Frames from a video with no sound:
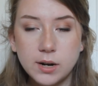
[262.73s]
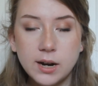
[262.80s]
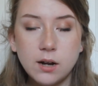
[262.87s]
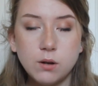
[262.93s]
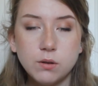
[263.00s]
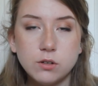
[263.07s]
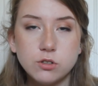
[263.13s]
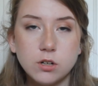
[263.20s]

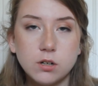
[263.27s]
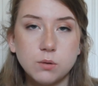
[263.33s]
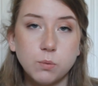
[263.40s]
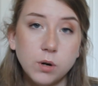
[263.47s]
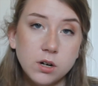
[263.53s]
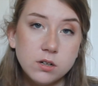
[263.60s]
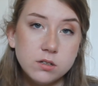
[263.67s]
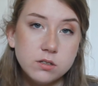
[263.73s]
how the drug
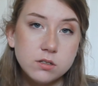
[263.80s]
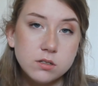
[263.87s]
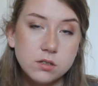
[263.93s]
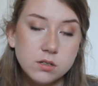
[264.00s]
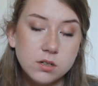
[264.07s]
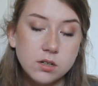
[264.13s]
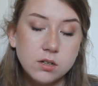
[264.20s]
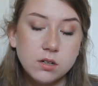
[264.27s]
works,
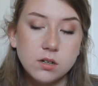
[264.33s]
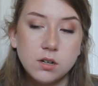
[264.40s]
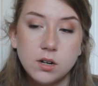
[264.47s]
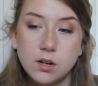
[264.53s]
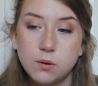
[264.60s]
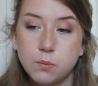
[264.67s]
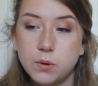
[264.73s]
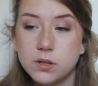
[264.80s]

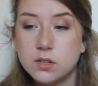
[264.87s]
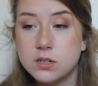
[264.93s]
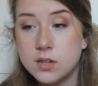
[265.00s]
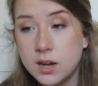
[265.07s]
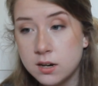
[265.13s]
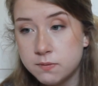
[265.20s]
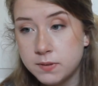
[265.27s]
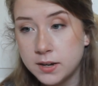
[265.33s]
what the
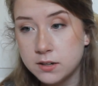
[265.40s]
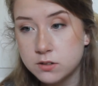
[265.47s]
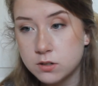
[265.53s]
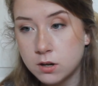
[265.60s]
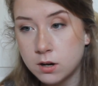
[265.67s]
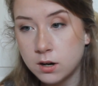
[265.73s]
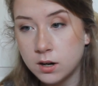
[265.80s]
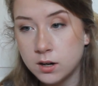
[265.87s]
side effects
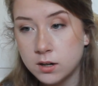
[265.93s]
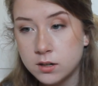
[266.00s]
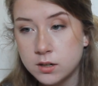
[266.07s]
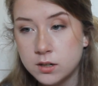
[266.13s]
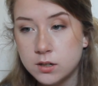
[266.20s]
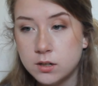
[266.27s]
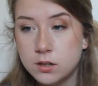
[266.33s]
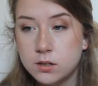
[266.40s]
are,
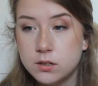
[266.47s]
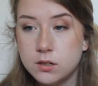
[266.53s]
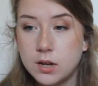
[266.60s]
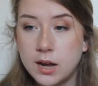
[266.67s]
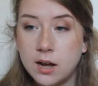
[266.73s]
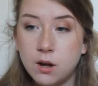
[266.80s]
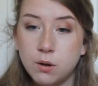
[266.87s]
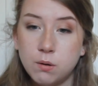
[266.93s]

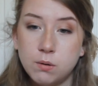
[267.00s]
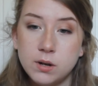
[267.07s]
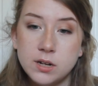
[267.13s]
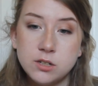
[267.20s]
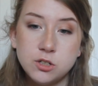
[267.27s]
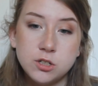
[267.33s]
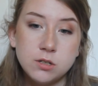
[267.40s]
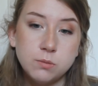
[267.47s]
how
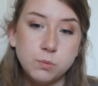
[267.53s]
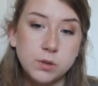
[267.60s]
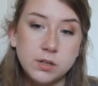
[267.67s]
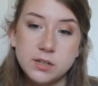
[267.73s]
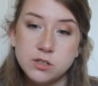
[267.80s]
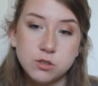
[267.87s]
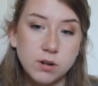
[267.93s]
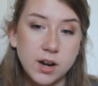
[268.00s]
it will
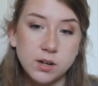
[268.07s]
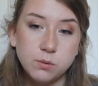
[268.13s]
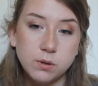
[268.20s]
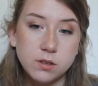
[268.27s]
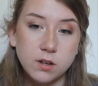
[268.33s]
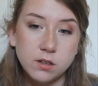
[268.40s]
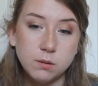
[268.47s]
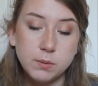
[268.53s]
interact
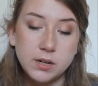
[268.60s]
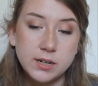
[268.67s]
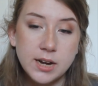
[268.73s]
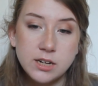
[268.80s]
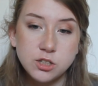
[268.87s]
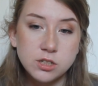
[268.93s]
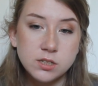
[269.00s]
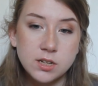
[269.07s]
with other
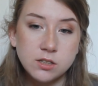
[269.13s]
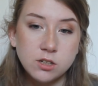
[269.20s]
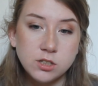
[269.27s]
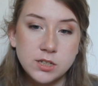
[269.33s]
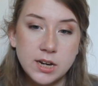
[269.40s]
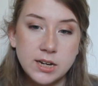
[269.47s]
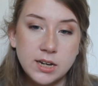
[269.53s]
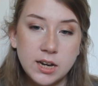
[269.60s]
medications that they're
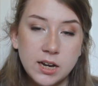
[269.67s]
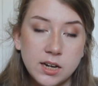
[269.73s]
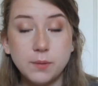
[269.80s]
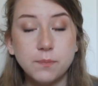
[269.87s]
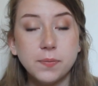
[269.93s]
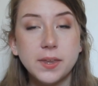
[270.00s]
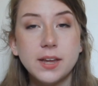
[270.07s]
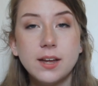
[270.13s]
taking,
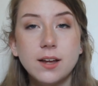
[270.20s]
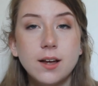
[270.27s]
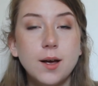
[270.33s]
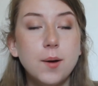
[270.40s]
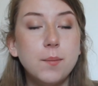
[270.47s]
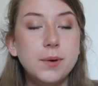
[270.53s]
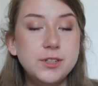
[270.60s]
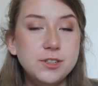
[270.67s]

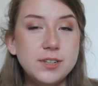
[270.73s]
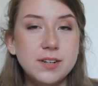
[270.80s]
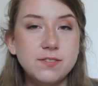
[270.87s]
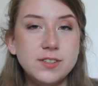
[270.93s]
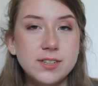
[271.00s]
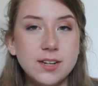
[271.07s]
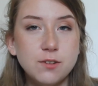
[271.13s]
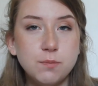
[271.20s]
but you get
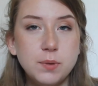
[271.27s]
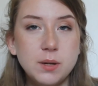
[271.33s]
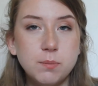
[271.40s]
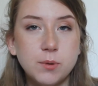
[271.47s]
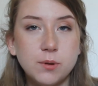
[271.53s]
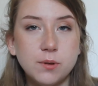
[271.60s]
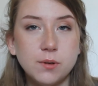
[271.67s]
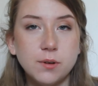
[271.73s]
to give
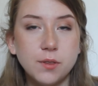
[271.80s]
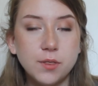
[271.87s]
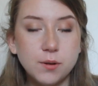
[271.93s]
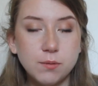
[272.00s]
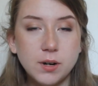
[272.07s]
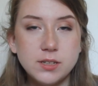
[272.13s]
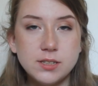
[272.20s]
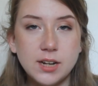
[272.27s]
people the
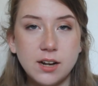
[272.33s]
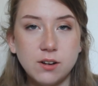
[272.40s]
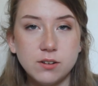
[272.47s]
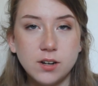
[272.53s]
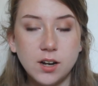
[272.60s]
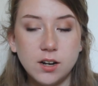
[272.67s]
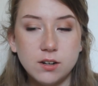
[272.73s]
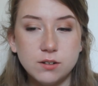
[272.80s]
rundown
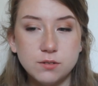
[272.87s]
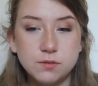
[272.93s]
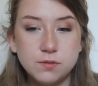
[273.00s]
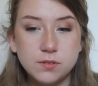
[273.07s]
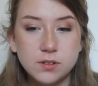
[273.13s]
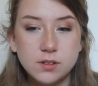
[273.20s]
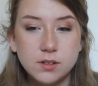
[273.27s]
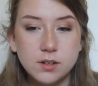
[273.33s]

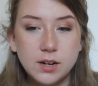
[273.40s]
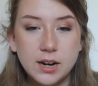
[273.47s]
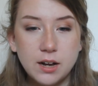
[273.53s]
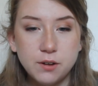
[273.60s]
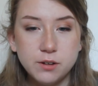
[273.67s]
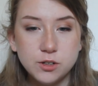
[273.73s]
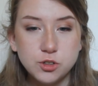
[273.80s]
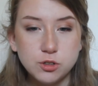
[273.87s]
of
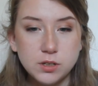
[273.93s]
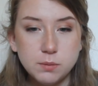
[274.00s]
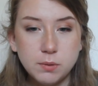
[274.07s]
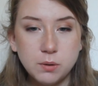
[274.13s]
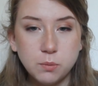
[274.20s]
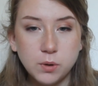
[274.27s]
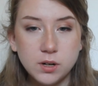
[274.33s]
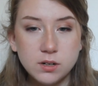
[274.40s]
how their
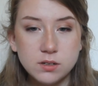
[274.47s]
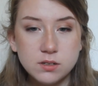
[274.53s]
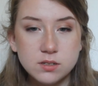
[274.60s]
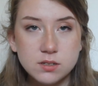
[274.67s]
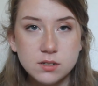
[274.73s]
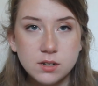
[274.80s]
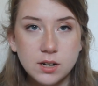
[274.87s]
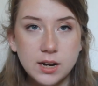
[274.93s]
treatment
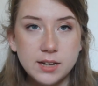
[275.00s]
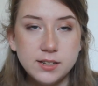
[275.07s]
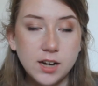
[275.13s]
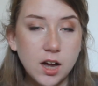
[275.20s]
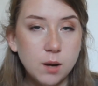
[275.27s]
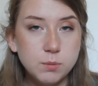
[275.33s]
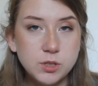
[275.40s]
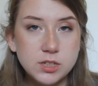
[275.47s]
works and the
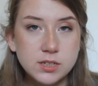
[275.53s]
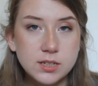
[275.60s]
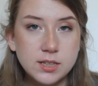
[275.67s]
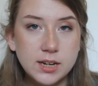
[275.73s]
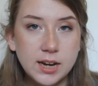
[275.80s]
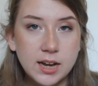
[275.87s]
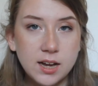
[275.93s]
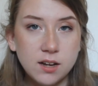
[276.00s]
options that
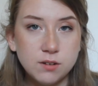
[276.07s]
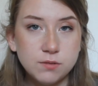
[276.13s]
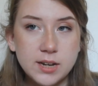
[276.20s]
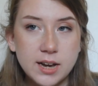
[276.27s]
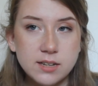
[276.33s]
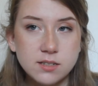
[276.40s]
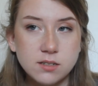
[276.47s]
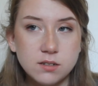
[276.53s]
they have. In
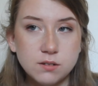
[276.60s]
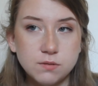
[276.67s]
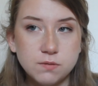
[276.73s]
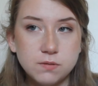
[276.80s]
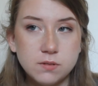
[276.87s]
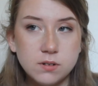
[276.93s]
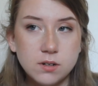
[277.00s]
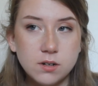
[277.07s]
case of
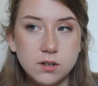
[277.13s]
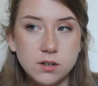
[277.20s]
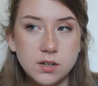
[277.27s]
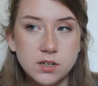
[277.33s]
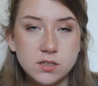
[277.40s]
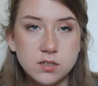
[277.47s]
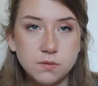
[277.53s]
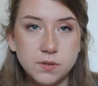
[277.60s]

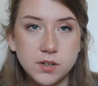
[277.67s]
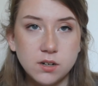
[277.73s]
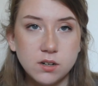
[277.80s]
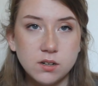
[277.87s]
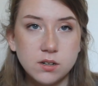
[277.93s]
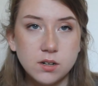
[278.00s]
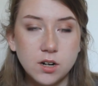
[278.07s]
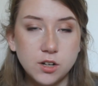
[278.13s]
a
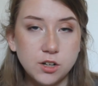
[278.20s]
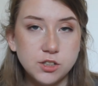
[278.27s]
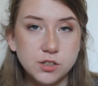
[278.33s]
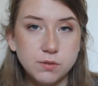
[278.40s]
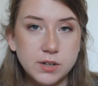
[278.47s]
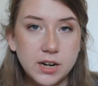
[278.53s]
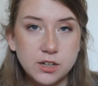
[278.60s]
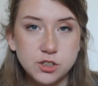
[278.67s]
severe
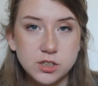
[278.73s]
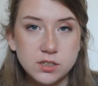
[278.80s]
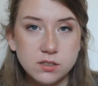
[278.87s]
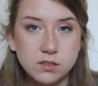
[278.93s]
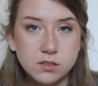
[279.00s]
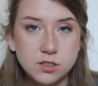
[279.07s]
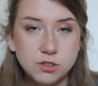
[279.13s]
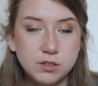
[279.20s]
allergic
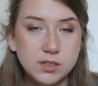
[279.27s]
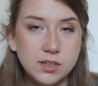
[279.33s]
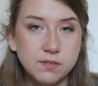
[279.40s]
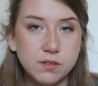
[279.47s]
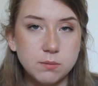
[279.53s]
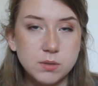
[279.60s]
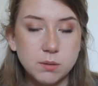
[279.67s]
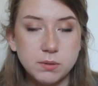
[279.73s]
reaction, you can
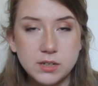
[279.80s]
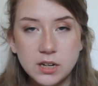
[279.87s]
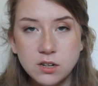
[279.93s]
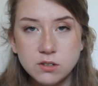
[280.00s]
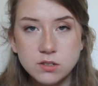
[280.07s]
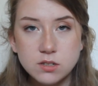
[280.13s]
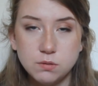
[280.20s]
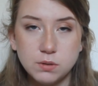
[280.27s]
give them something
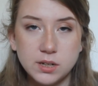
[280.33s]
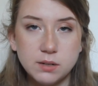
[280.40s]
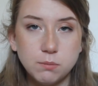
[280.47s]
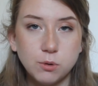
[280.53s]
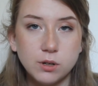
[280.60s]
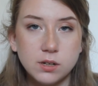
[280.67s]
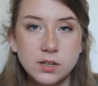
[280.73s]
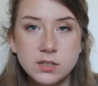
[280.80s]
else, like
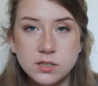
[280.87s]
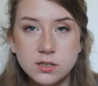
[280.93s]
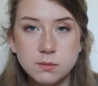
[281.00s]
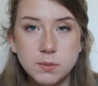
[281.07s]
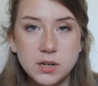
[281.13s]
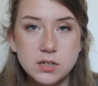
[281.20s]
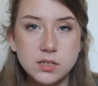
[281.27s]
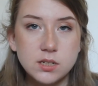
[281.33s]
more holistic
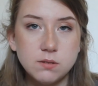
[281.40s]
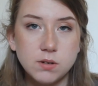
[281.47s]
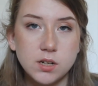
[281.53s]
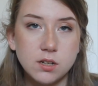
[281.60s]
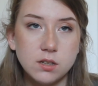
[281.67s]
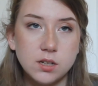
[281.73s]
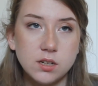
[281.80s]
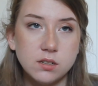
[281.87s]
medicine
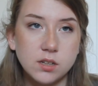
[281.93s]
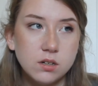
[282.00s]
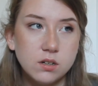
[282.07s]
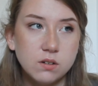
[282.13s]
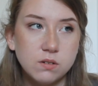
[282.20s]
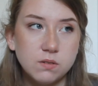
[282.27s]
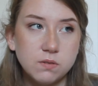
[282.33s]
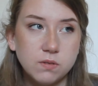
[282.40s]
rather than
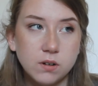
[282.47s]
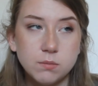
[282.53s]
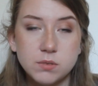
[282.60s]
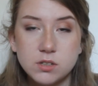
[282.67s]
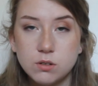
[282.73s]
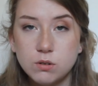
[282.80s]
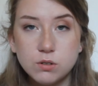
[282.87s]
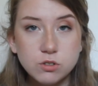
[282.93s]

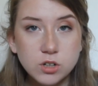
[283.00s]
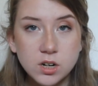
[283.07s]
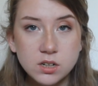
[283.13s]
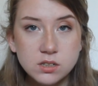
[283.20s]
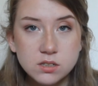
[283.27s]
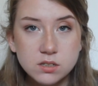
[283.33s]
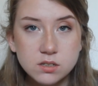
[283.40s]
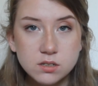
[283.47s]
pharmaceutical
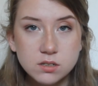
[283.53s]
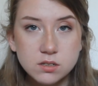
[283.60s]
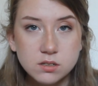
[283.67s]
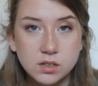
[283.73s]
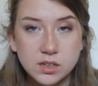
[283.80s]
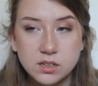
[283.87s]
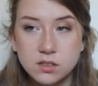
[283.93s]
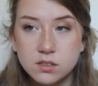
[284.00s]
drugs,
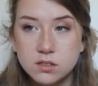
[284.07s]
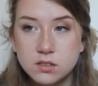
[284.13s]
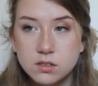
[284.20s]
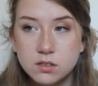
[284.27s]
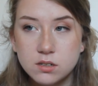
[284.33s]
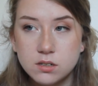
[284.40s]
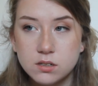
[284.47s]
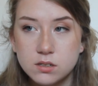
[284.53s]
like
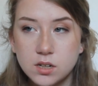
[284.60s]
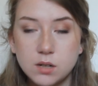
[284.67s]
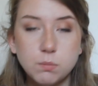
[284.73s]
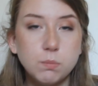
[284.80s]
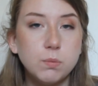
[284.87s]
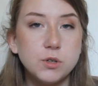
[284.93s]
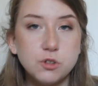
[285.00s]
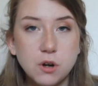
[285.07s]
not a
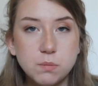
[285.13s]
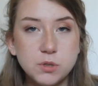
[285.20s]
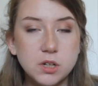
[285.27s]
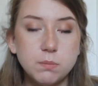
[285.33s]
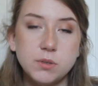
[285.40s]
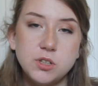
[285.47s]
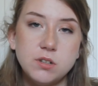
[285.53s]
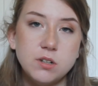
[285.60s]

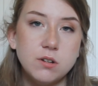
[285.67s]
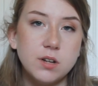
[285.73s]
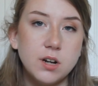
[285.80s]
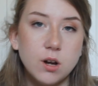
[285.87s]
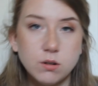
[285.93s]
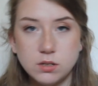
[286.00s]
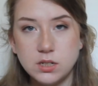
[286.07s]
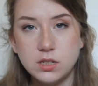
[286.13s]
prescription, but you can do
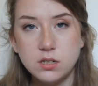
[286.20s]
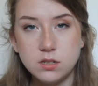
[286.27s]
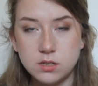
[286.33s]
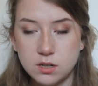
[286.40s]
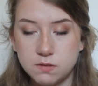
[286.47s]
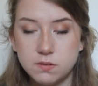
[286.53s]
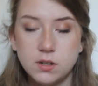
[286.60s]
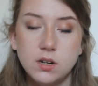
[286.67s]
like OTC
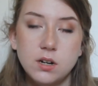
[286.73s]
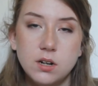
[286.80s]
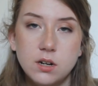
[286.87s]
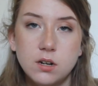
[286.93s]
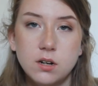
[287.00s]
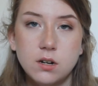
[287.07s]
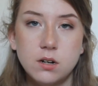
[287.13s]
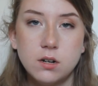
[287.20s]
stuff.
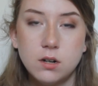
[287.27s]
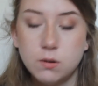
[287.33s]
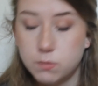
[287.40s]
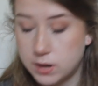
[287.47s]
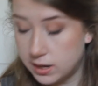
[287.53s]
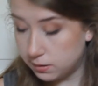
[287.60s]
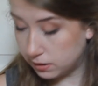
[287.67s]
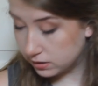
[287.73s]

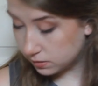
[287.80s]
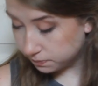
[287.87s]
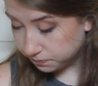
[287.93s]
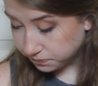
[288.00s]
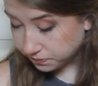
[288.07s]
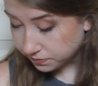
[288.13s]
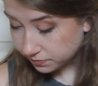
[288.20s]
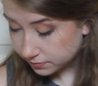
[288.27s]
Anyways,
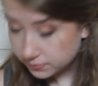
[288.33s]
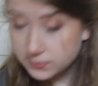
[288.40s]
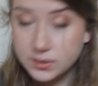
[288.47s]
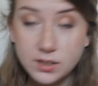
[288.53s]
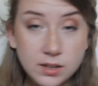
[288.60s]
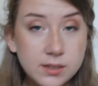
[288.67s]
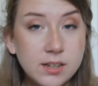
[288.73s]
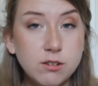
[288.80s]

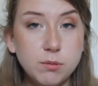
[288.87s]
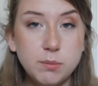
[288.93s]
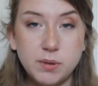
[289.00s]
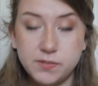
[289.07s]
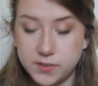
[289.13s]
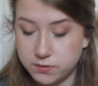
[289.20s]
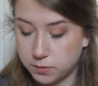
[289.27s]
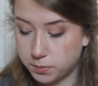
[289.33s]
that would be
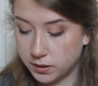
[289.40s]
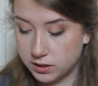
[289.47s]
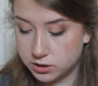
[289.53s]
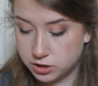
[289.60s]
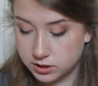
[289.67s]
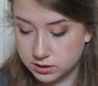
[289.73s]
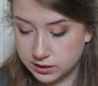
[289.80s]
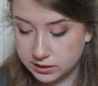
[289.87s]
my favorite part,
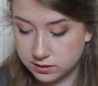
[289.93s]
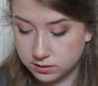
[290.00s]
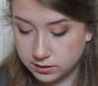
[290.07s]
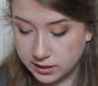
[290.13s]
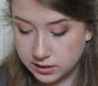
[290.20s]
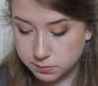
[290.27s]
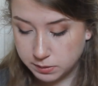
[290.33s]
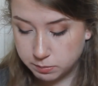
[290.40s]
is just like
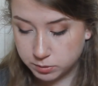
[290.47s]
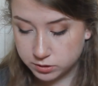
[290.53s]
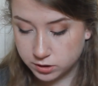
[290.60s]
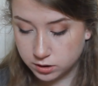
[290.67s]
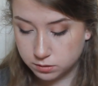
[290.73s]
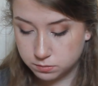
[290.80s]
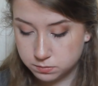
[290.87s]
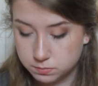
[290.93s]
letting people
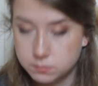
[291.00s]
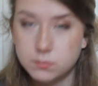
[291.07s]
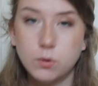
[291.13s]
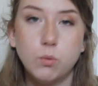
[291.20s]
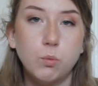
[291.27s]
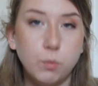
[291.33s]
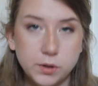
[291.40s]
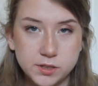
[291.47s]
know
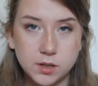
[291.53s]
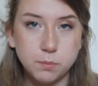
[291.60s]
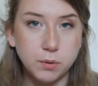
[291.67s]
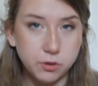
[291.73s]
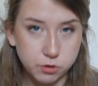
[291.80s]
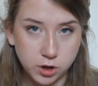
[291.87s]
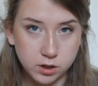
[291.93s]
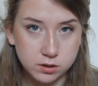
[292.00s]
what's up
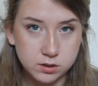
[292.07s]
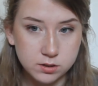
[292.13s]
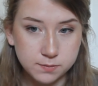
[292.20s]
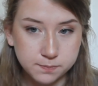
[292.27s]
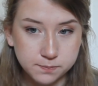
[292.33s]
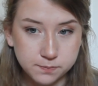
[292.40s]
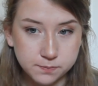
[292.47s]
with drugs.